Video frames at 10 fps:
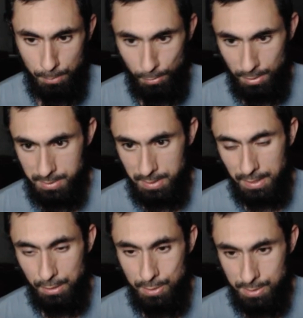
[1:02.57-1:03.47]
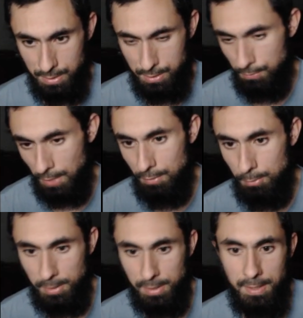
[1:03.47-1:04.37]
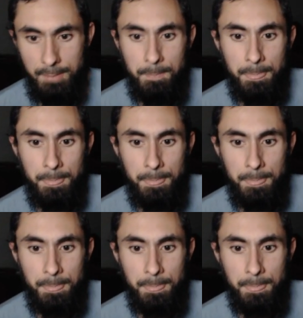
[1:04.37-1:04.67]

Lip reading: boss and increase their survivability.